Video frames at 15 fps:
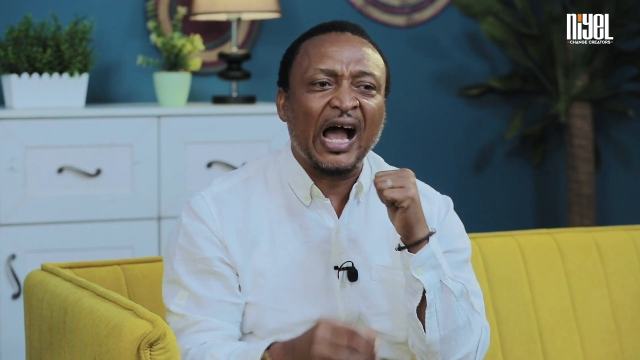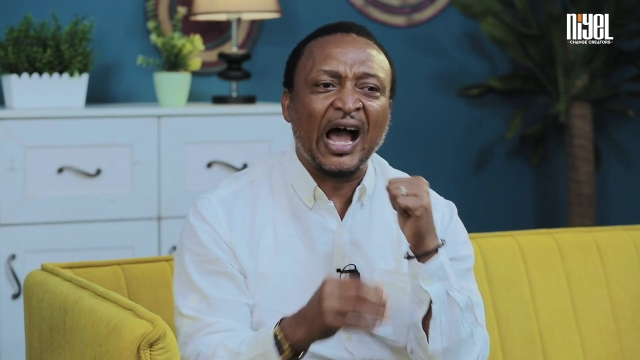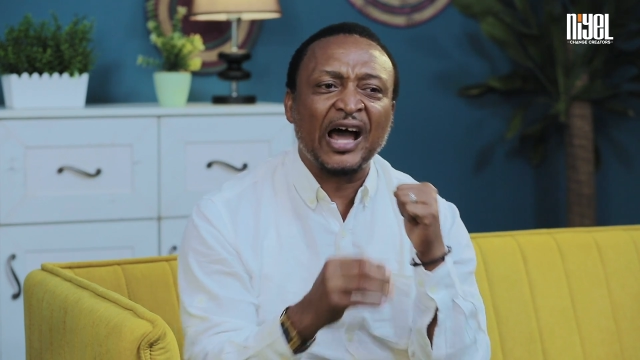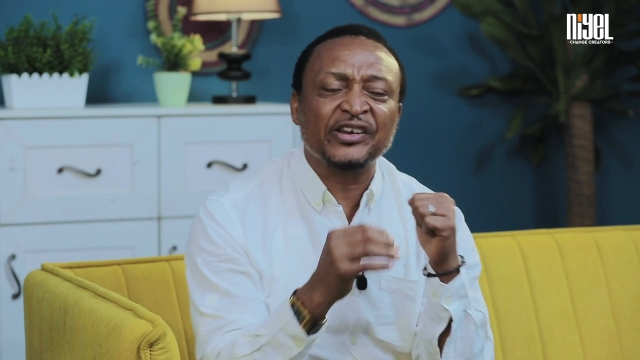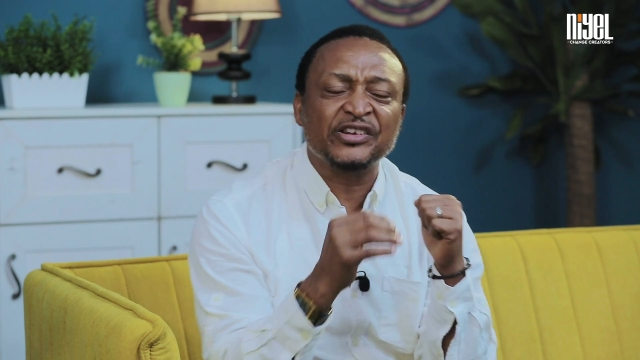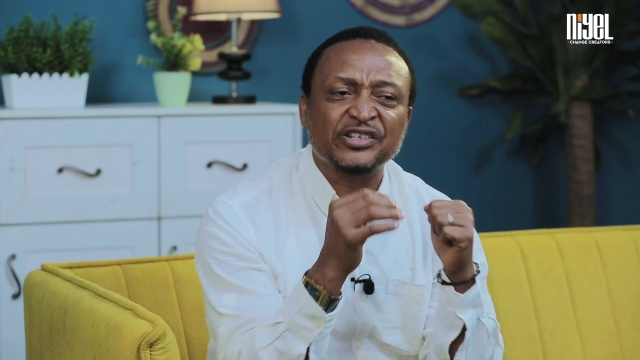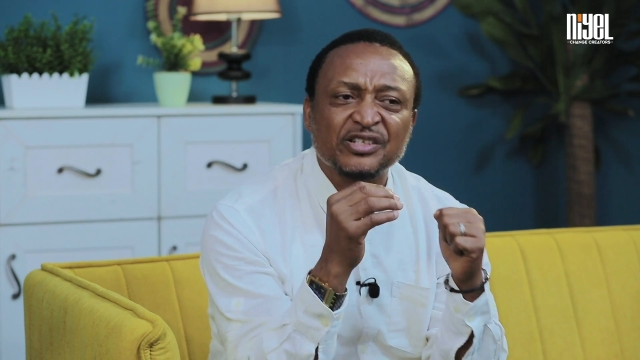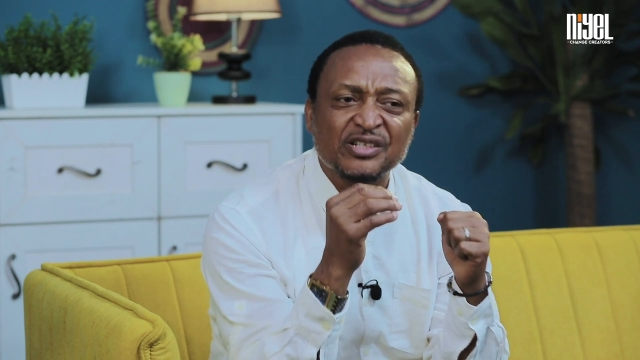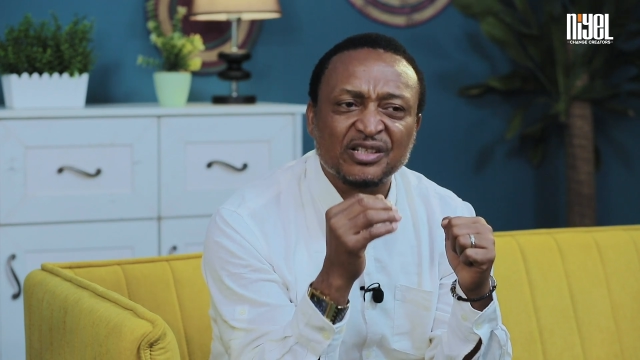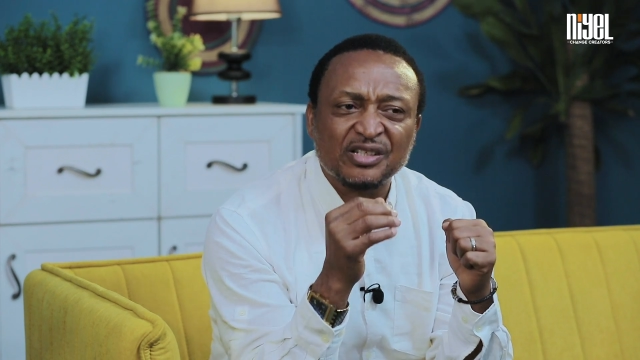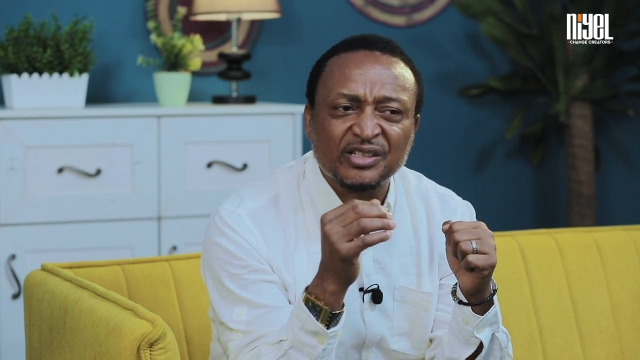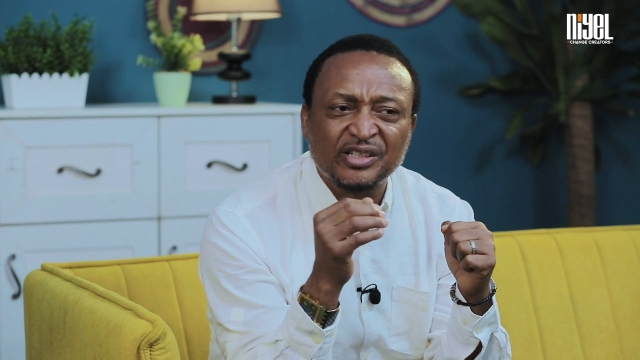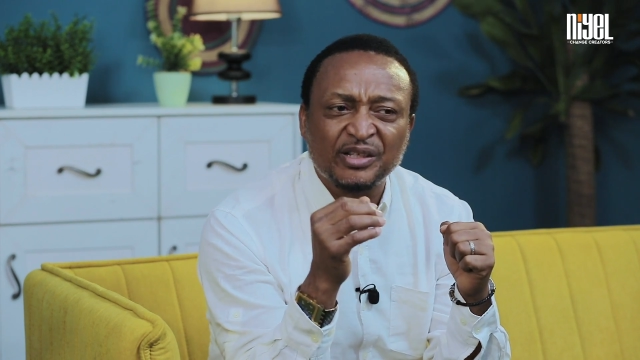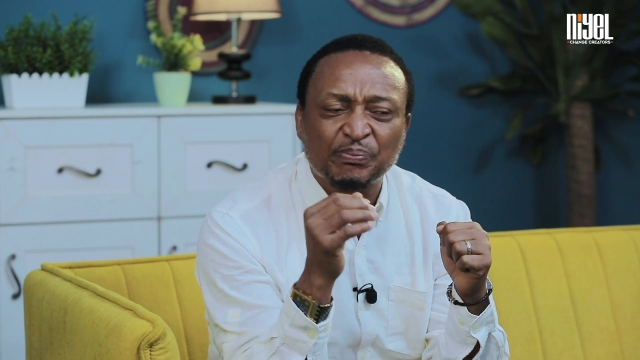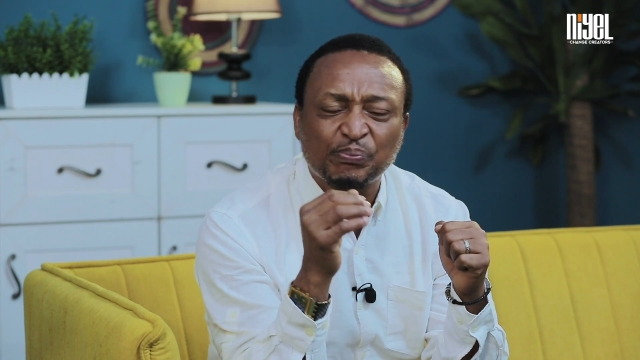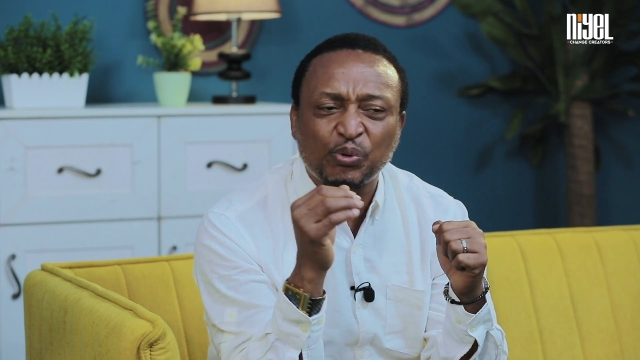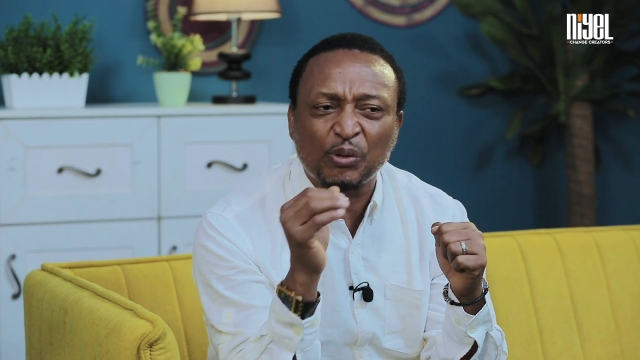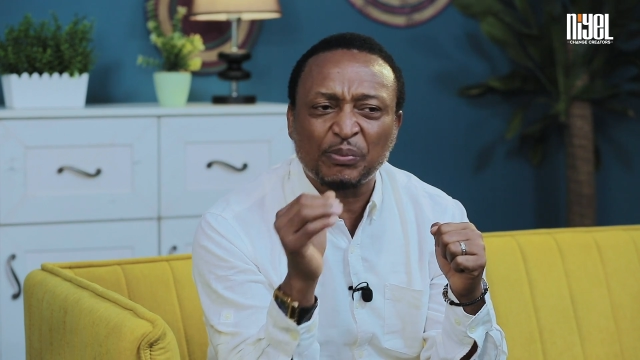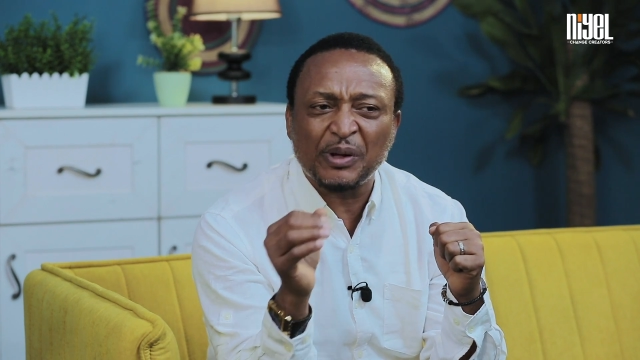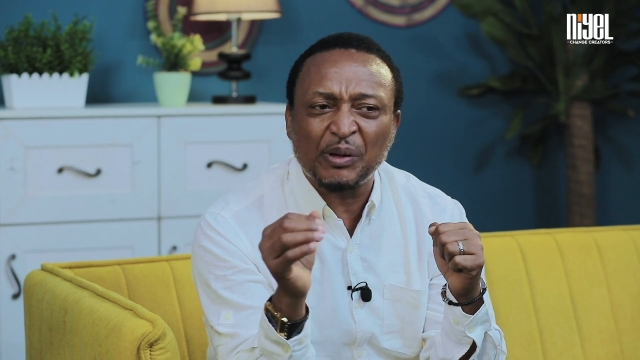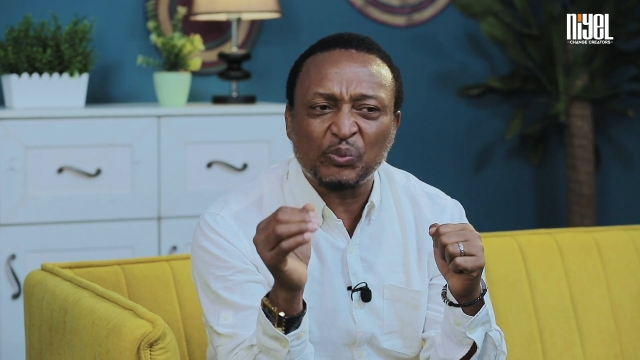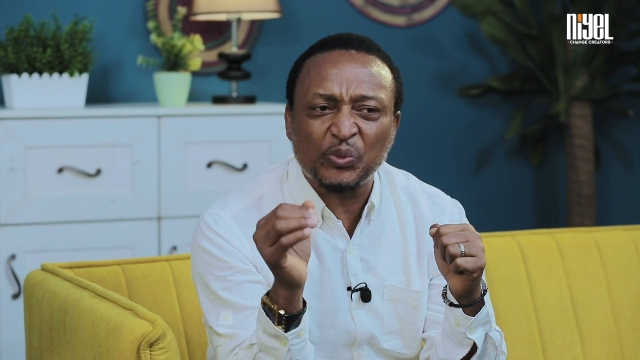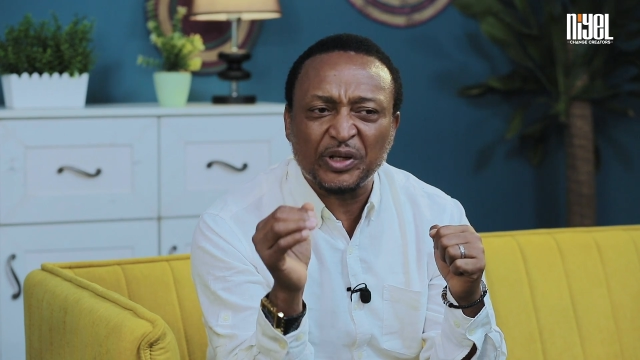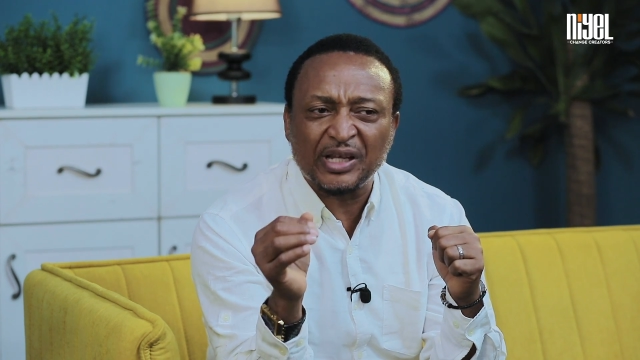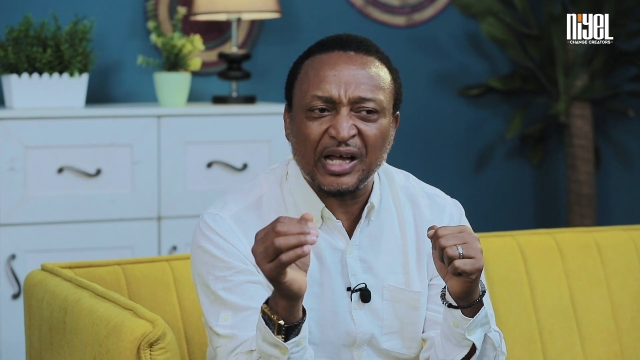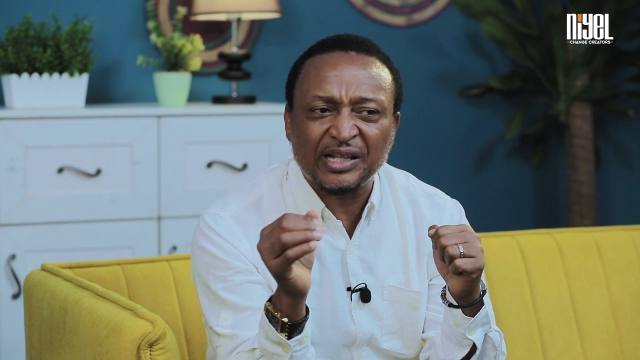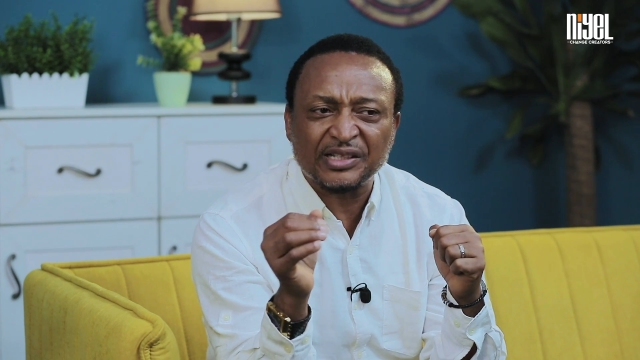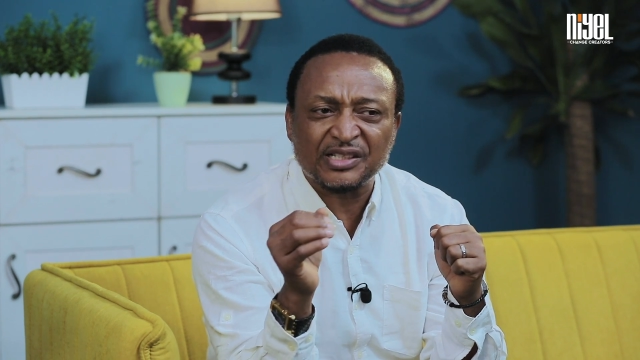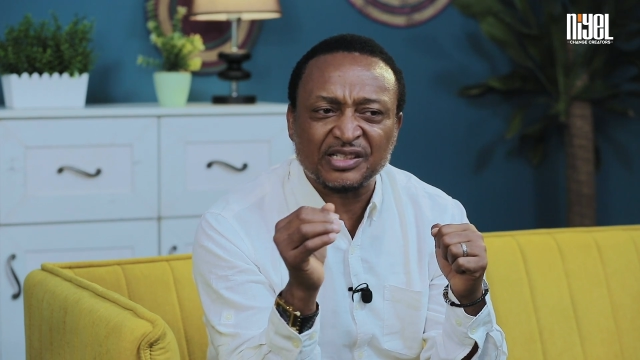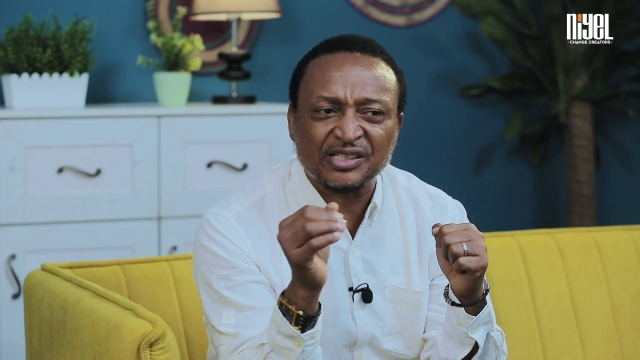And the problem with
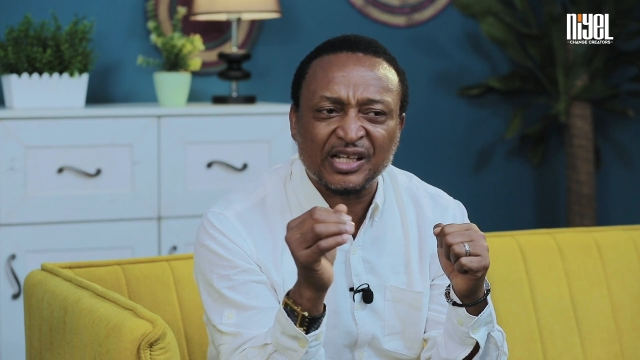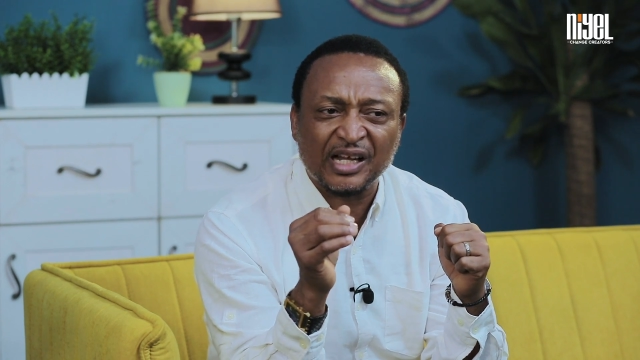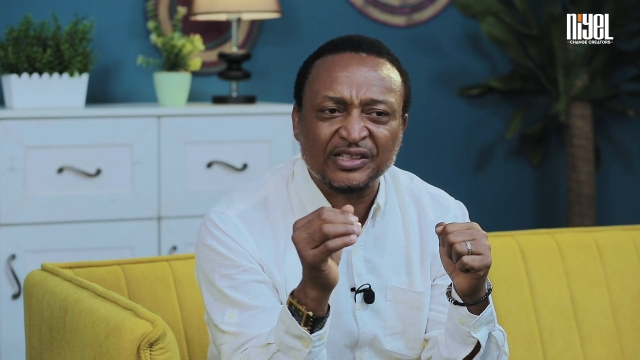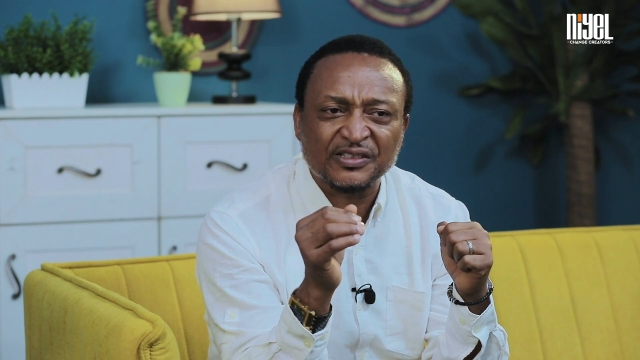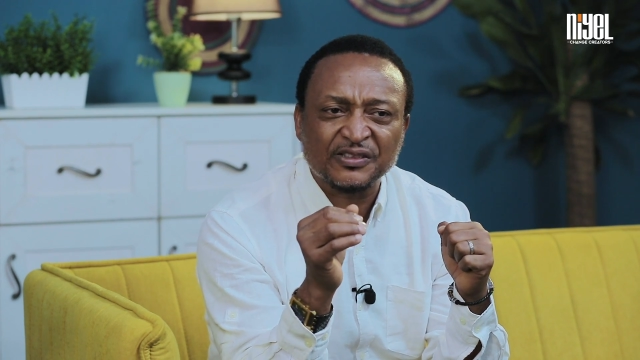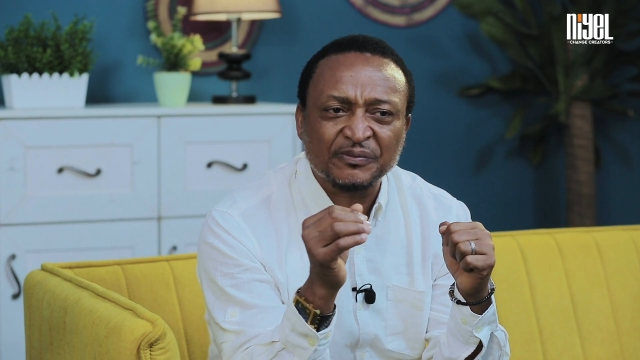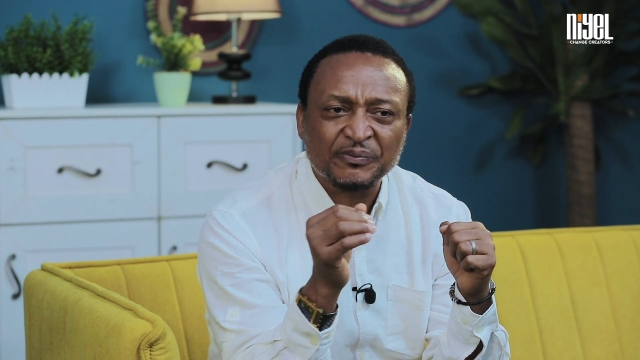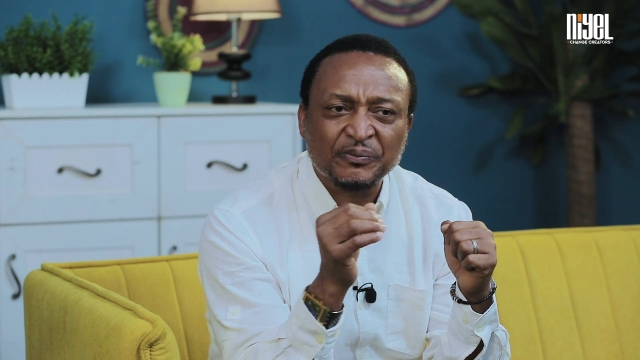that is that